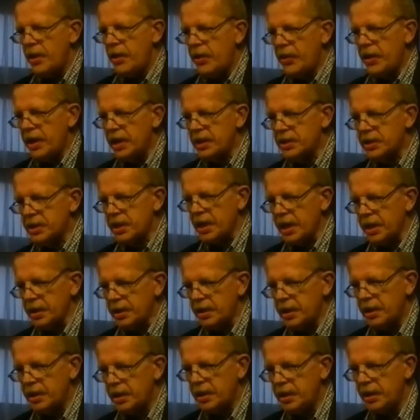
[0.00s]
They
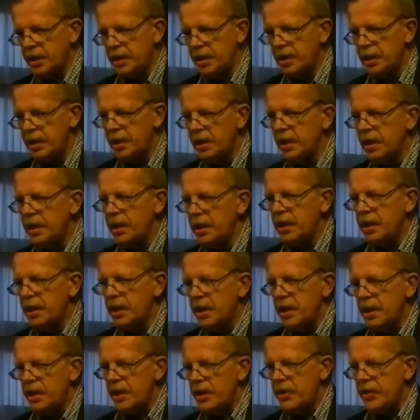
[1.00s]
said,
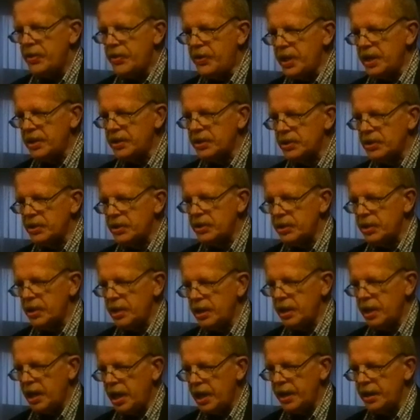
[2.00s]
this
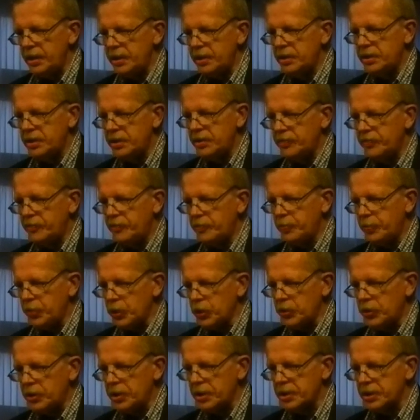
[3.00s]
light of
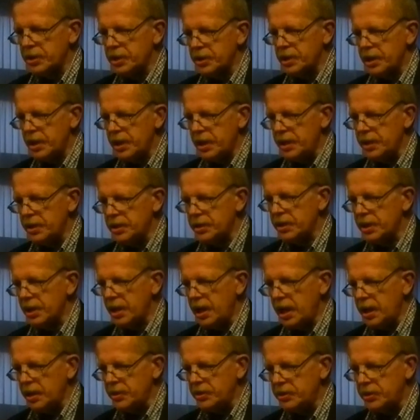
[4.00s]
books is
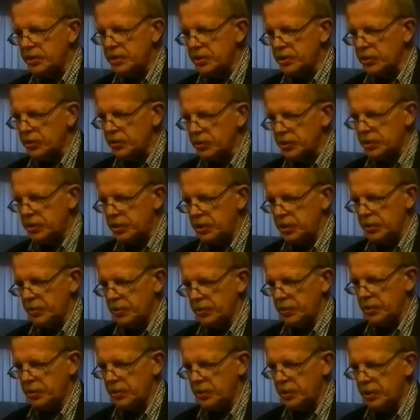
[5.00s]
untaught
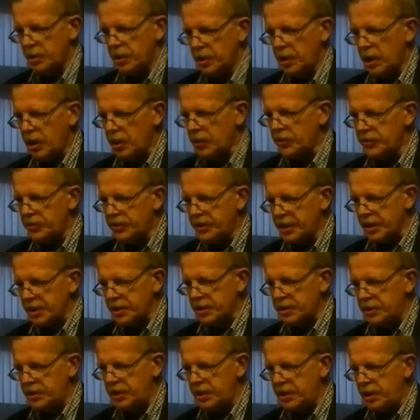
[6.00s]
you on
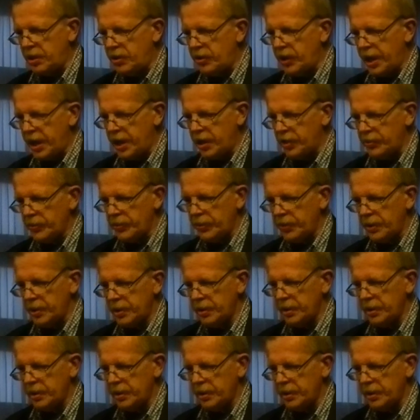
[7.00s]
dusty ground.